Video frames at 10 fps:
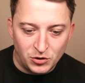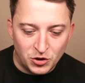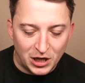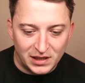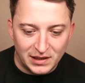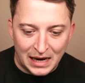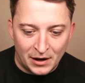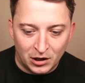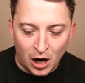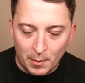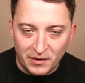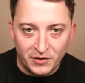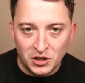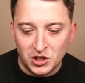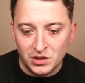who chests it down and calmly
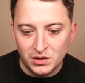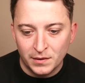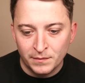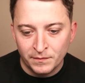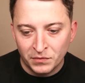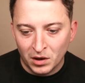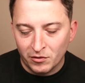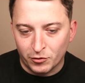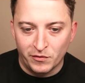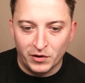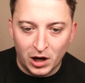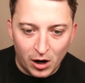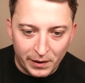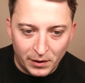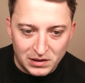finishes through
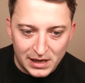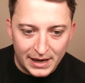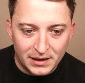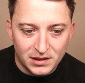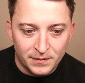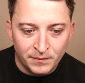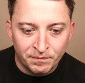Vicario's legs.